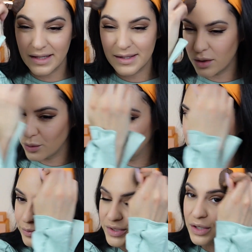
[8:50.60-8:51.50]
It's a
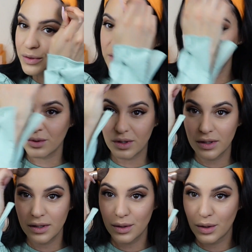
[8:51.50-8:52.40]
warm tone as
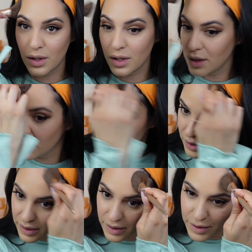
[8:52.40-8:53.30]
well,
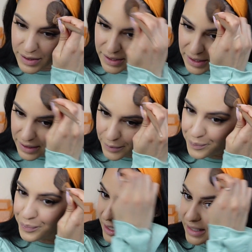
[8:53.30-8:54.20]
you see?
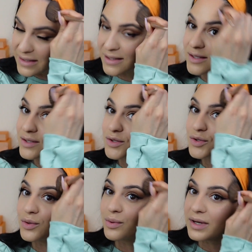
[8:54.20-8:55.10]
It's a
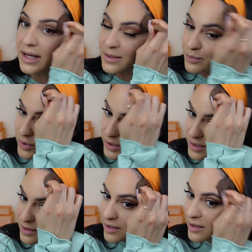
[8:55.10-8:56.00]
super nice
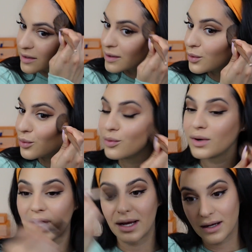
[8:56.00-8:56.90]
bronzer.
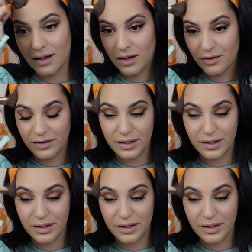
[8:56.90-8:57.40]
I love